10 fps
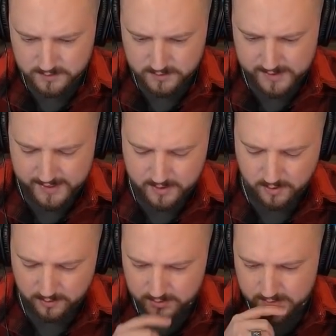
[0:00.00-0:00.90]
Alright,
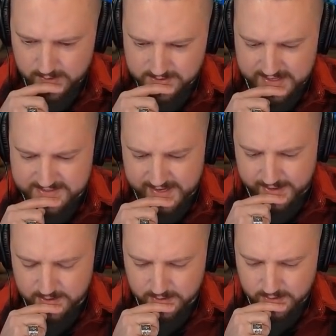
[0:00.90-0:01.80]
cool. So that's
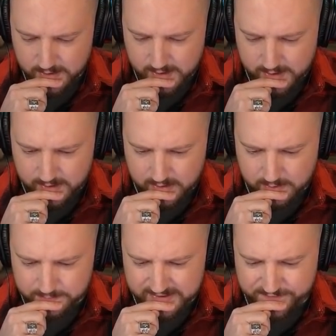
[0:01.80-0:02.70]
dead.
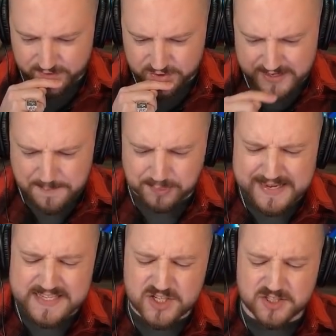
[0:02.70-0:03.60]
Um, Infernal Dragon,
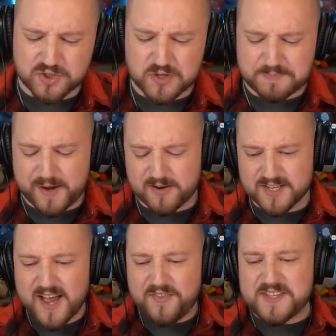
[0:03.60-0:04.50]
please just destroy the spears.
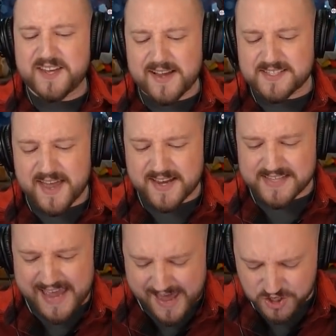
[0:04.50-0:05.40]
This guy's deck
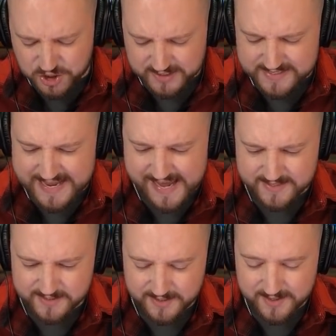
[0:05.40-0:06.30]
is actually
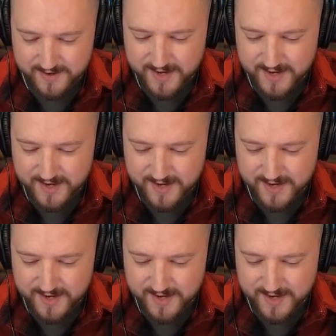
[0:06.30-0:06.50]
nasty.